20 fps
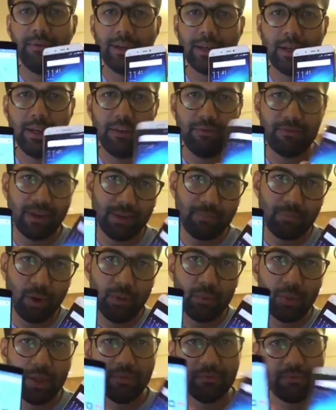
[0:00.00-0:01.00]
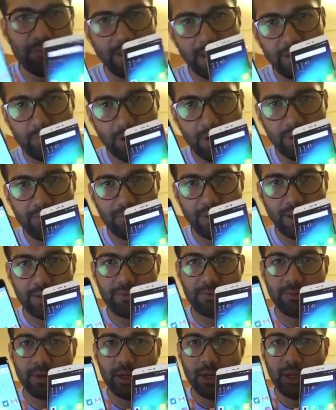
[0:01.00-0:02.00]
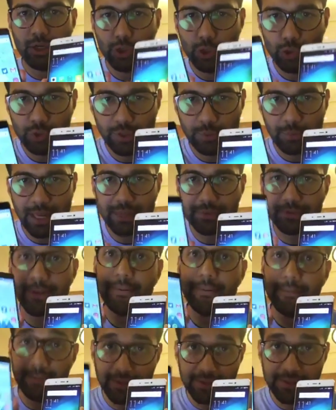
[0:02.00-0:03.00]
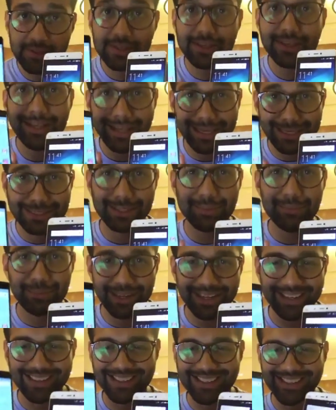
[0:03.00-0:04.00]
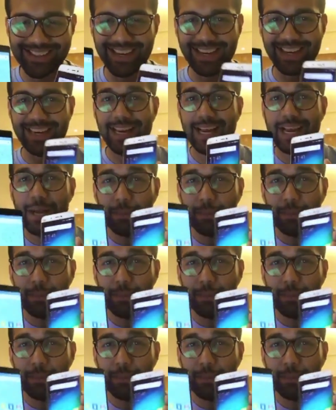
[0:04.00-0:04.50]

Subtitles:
yani ki 5.1, 5.5. Do the math, this is a bigger screen.